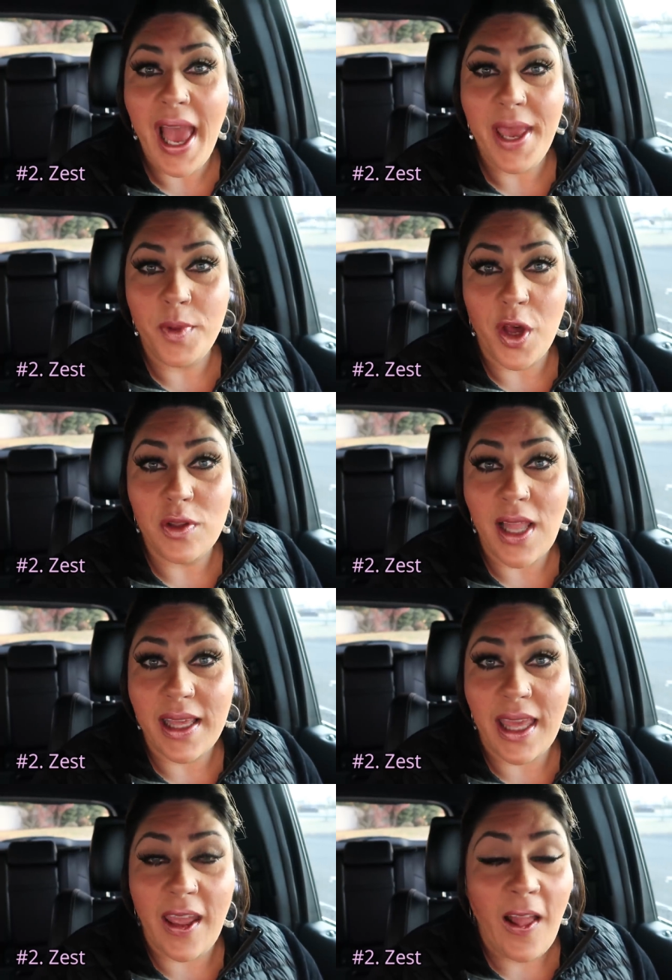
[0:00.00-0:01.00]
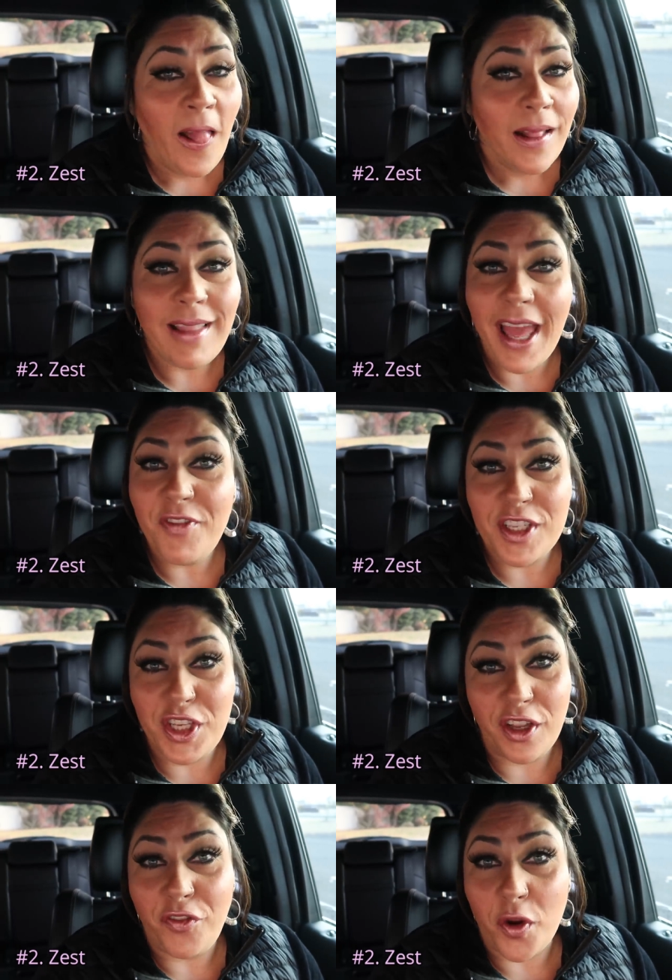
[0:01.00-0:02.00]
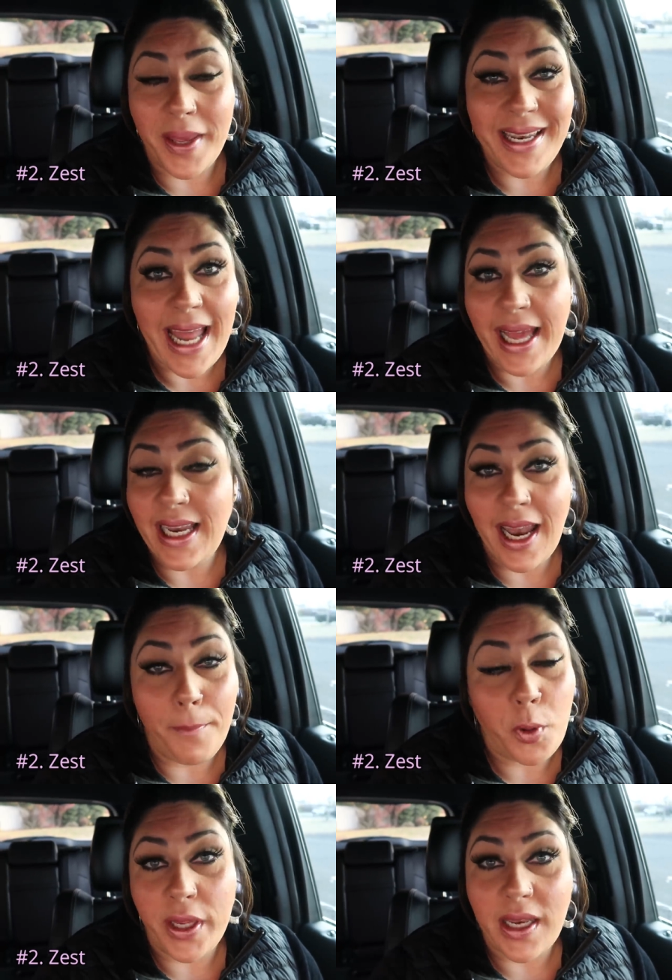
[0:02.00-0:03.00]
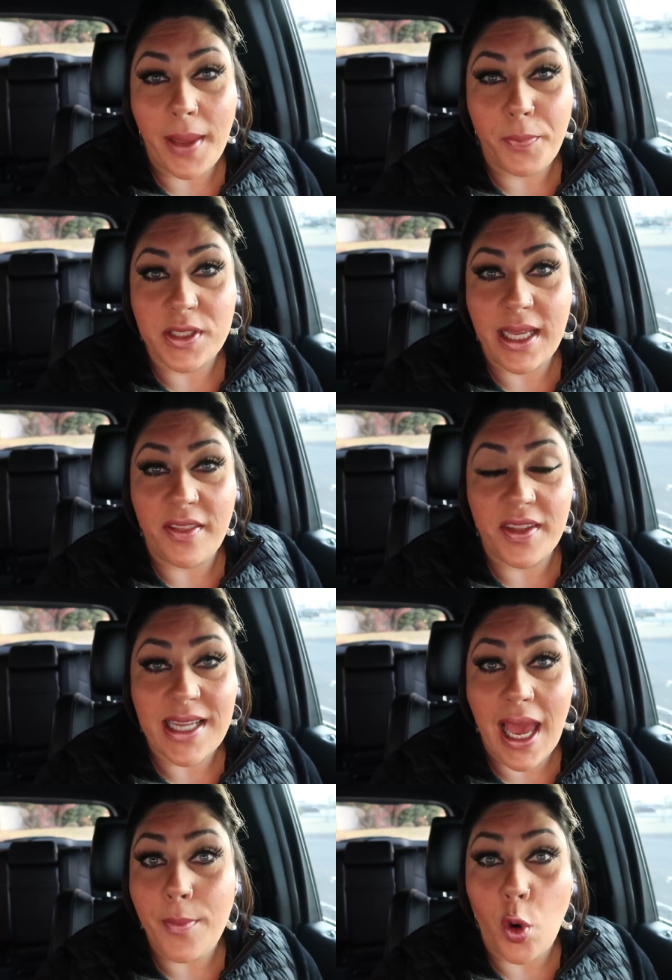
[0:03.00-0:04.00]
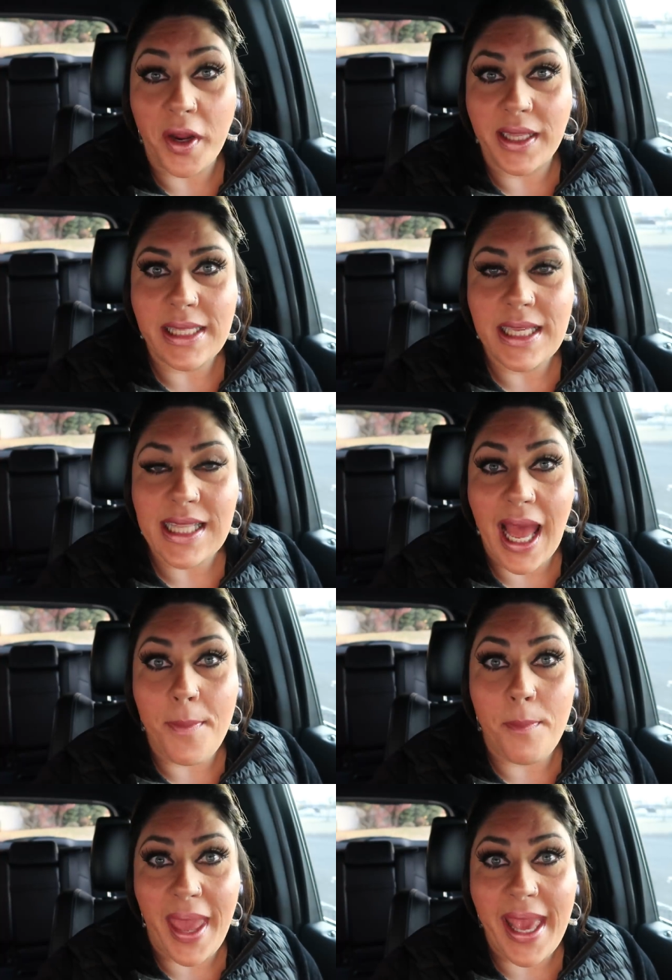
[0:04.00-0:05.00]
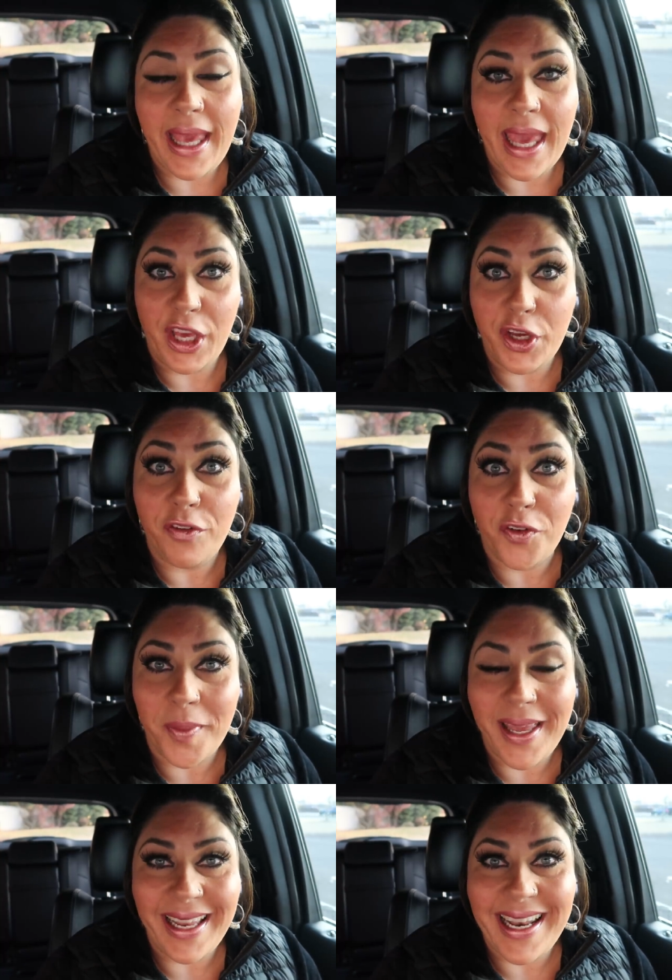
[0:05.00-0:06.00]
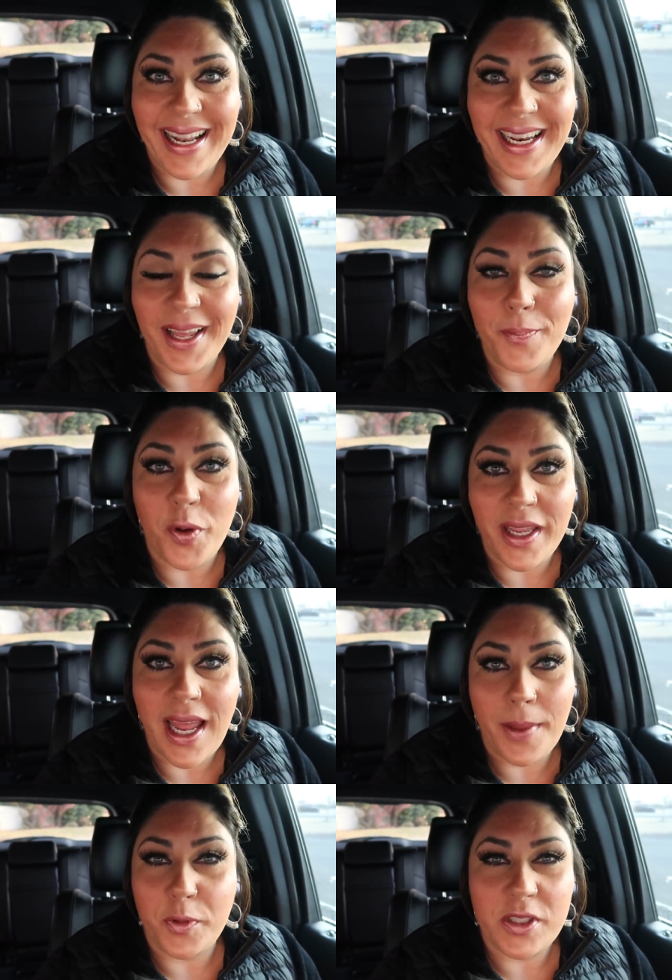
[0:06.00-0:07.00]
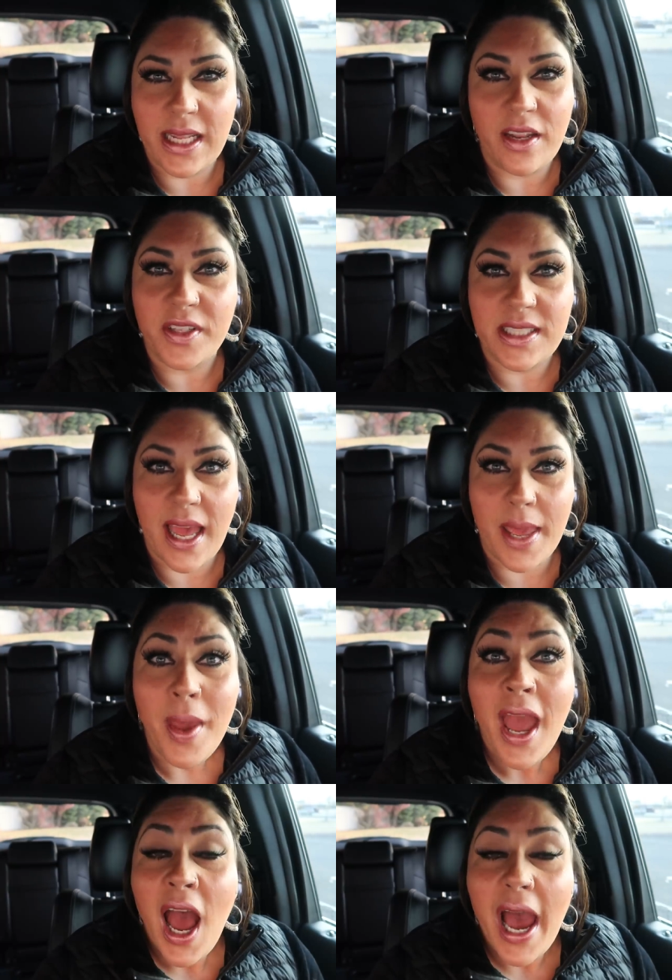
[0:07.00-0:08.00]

I am go lucky. Life is good for me 99.9% .9 of the time, or at least I make it good for me 99.9% .9 of the time.